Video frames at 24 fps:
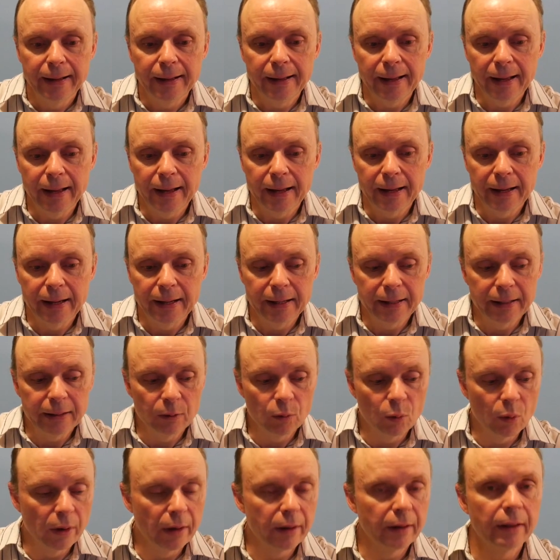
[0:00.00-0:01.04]

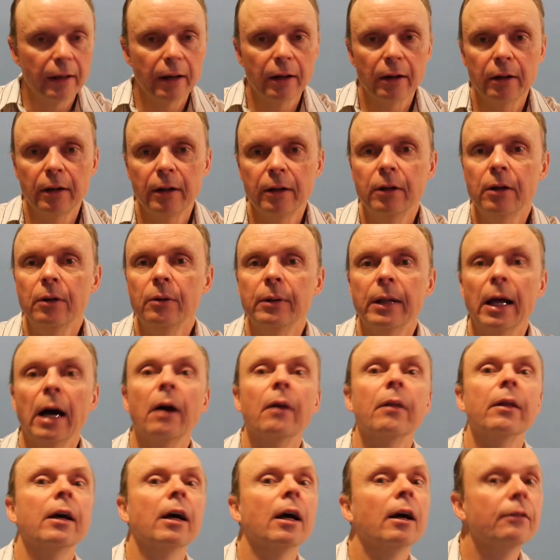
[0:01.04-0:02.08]
And what are they going to do
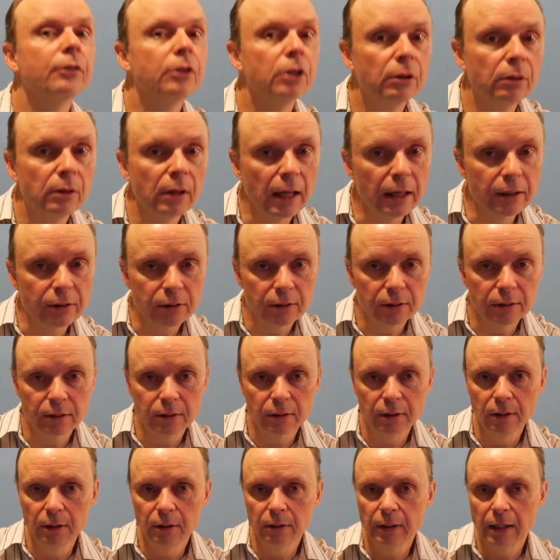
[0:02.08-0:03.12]
now? They have 2 lessons
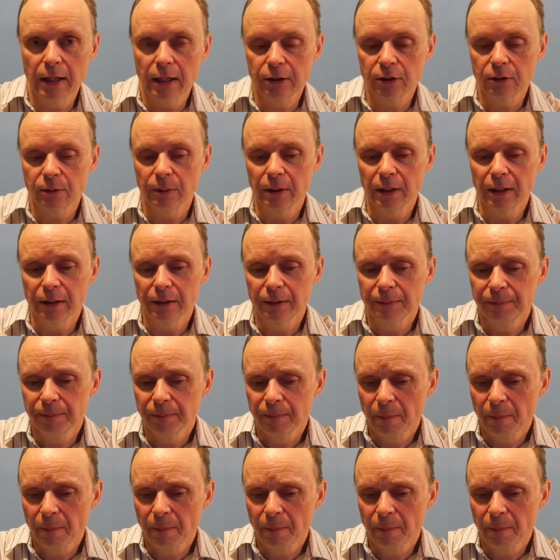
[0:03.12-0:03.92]
to do next week.